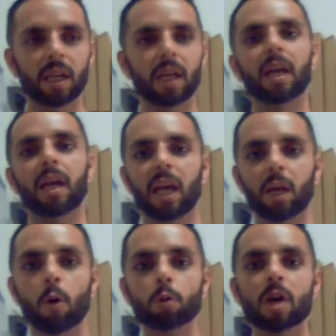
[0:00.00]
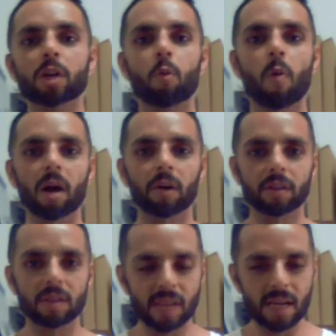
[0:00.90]
it holds on to water at the
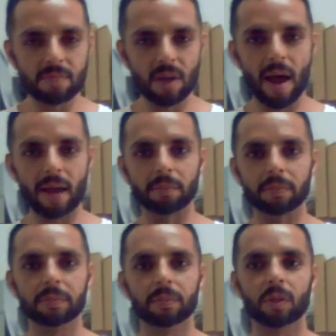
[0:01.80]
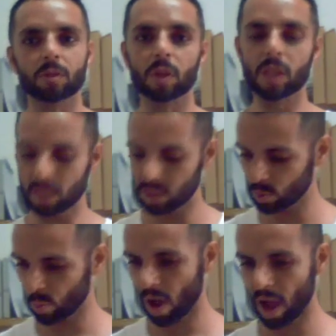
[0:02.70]
same time. So this is
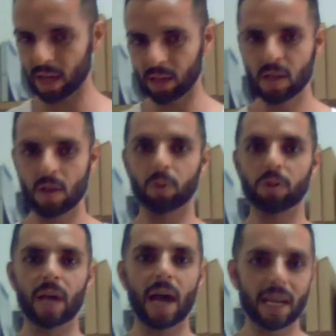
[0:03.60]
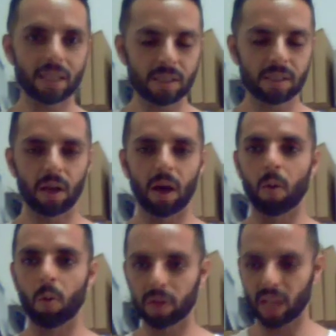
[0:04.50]
why when you guys
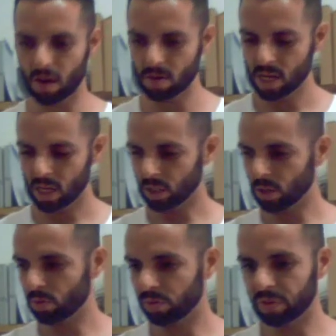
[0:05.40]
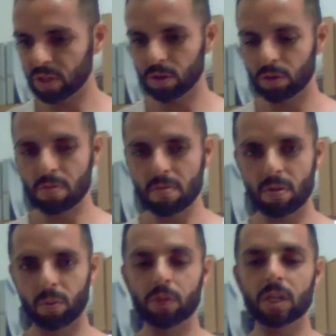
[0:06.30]
work out, you feel,
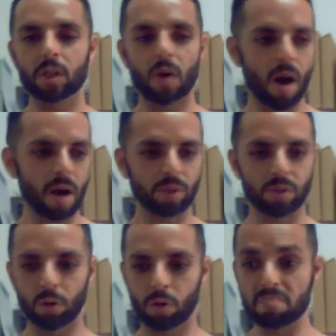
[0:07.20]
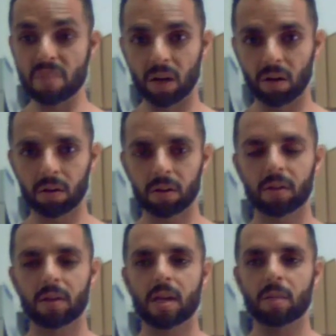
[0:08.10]
when you eat carbs, you look bigger,
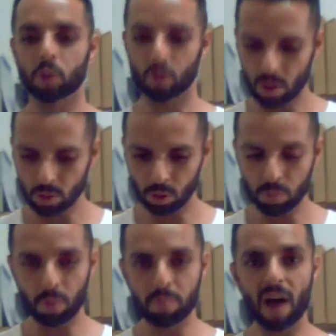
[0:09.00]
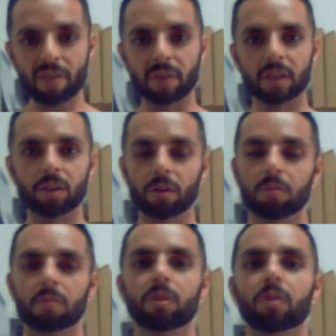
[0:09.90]
but you also look more puffy. You
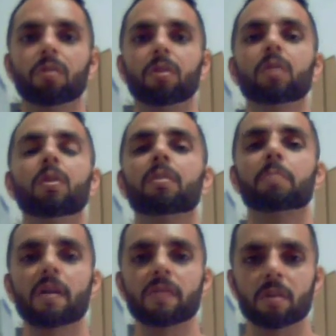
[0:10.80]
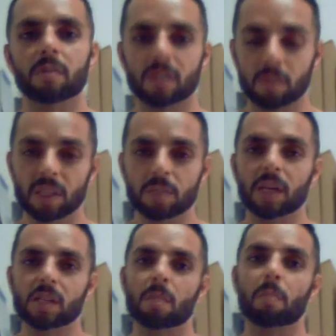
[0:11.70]
look puffier, it's because
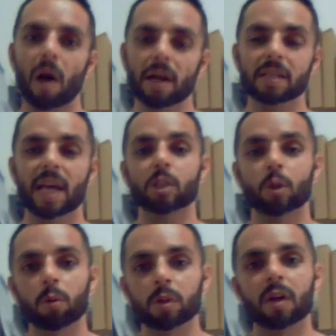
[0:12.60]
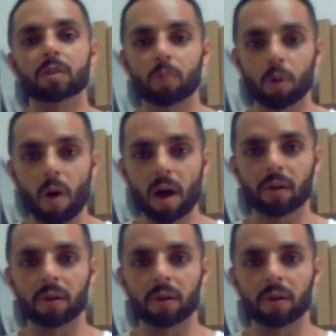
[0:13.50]
the body's actually holding on to more water.